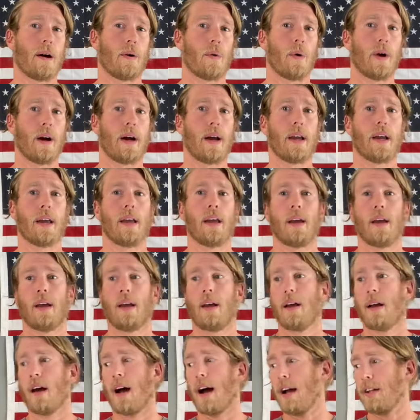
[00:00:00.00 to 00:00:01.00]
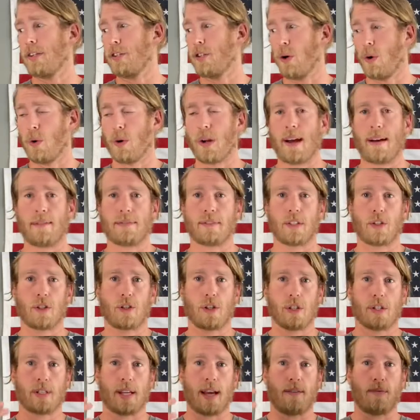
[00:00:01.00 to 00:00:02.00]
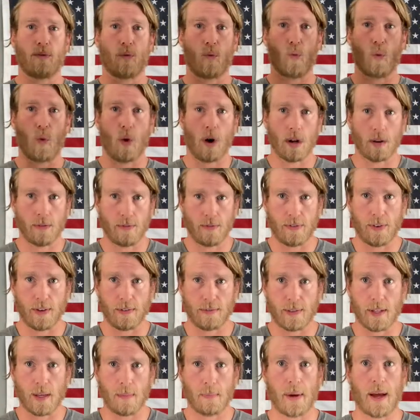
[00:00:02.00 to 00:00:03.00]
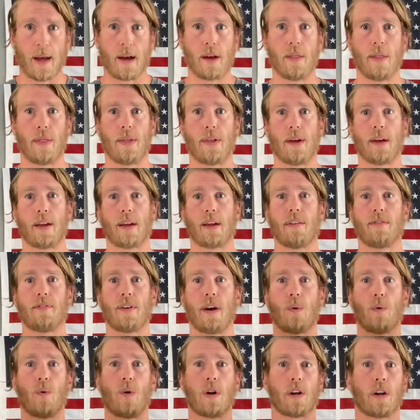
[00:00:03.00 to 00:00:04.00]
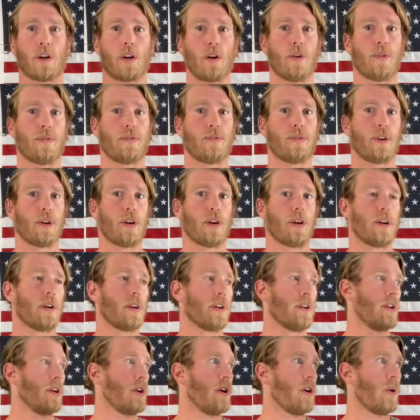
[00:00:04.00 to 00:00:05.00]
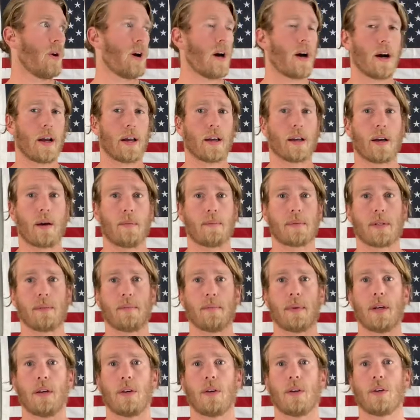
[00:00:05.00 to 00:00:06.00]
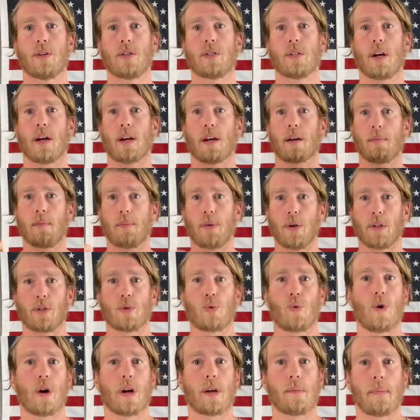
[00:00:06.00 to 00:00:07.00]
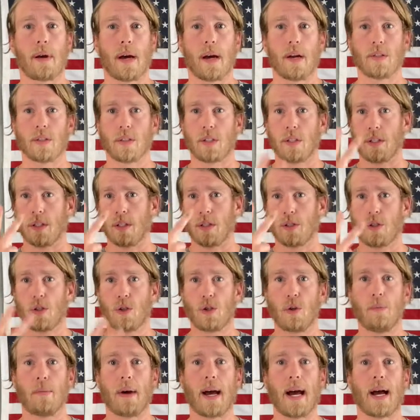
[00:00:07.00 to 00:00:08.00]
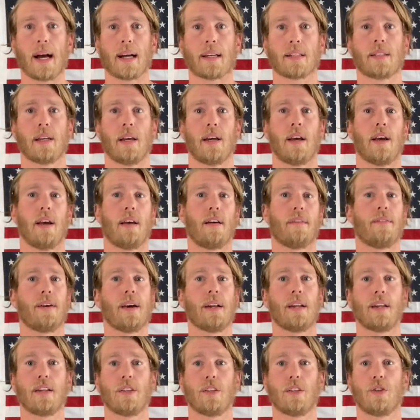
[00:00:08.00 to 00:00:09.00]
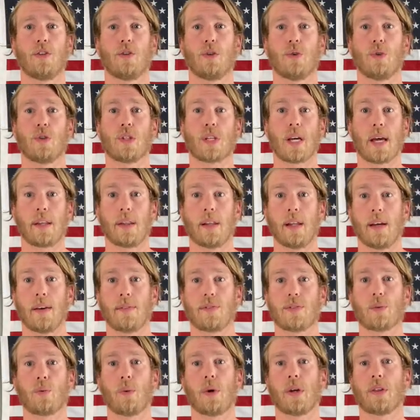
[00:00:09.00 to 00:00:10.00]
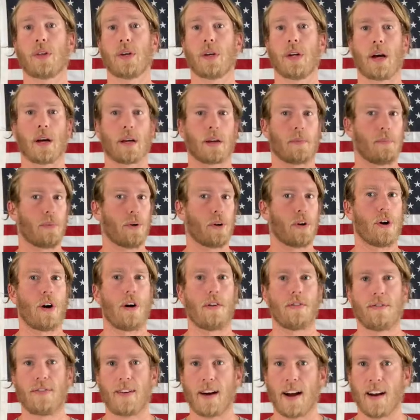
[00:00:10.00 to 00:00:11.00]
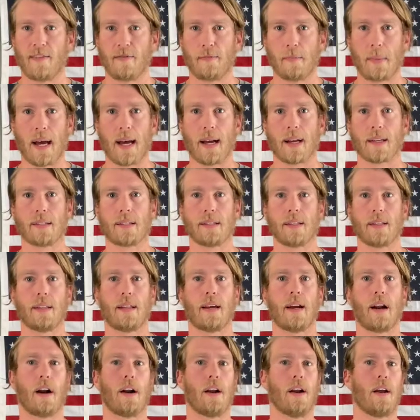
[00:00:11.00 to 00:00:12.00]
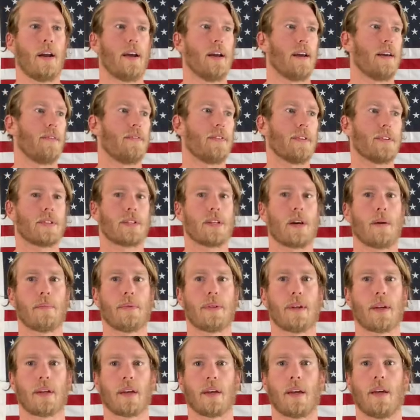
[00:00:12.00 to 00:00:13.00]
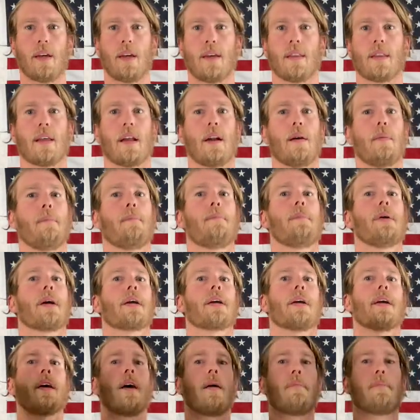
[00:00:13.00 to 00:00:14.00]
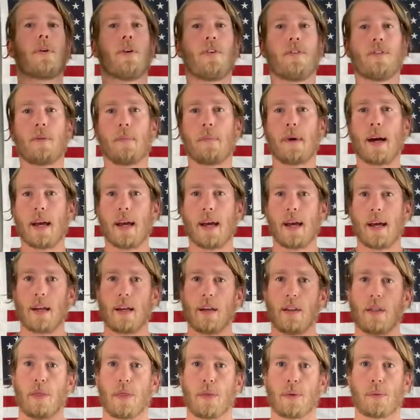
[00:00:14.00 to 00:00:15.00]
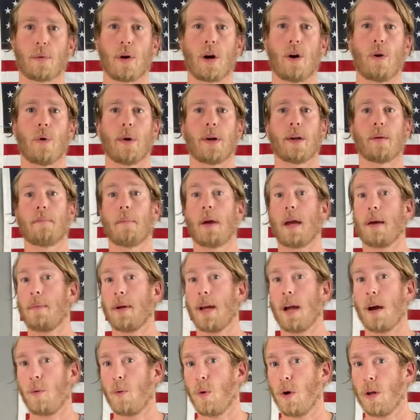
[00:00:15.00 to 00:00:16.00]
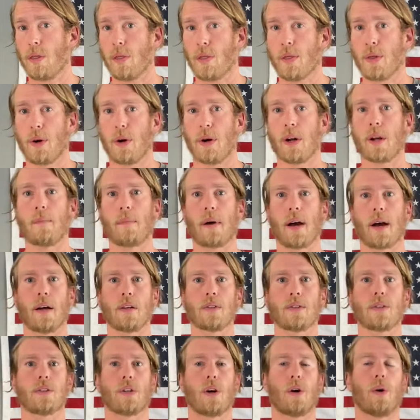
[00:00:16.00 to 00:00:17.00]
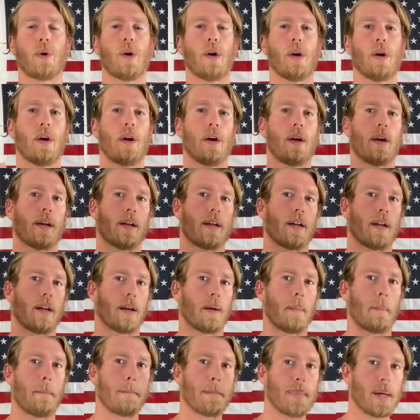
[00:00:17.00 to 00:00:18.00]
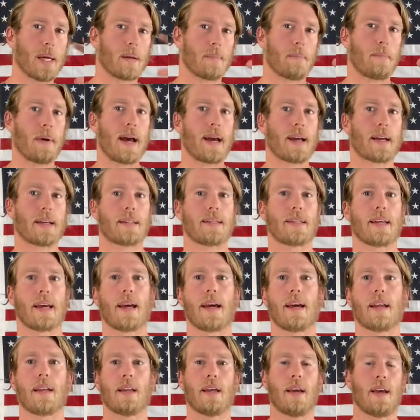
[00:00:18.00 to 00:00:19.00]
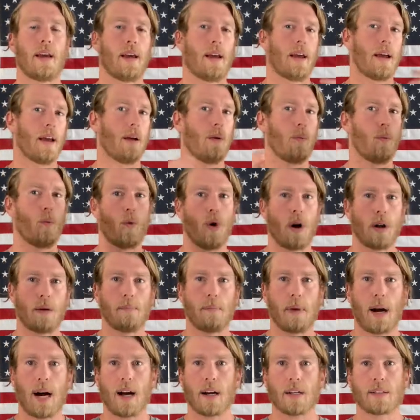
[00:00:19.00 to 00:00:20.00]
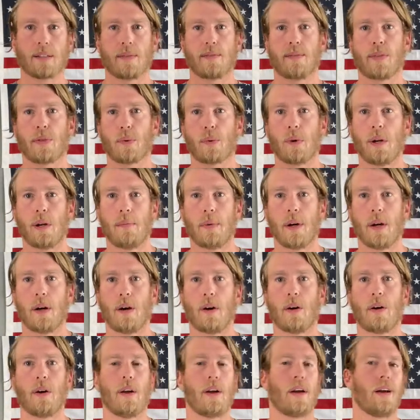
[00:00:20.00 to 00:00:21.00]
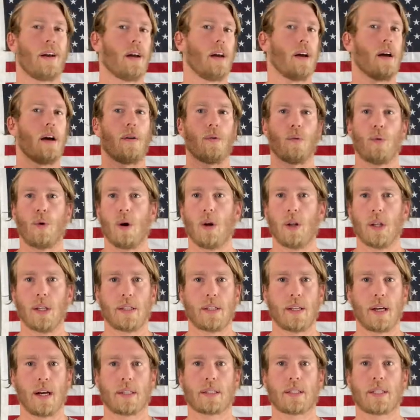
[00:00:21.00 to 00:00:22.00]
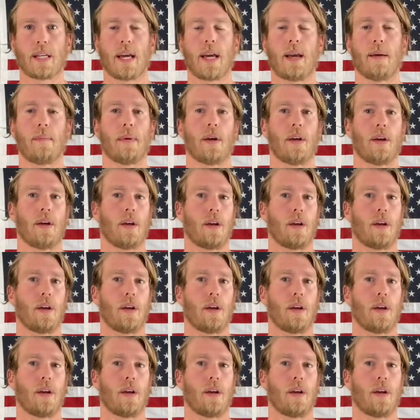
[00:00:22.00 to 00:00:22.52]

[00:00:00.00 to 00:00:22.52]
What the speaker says: way, I don't have to just have one 50-pound thing. If I want to go for, a hike up some hills, I can put 20 pounds in, 2 bags. If I need to do deadlifts with it, I can put all 5 bags in there. If it's something that I'm picking up over my head and throwing, maybe I want 30 pounds. So getting a big bag of sand, 1 box of 3 mil, roll of duct tape,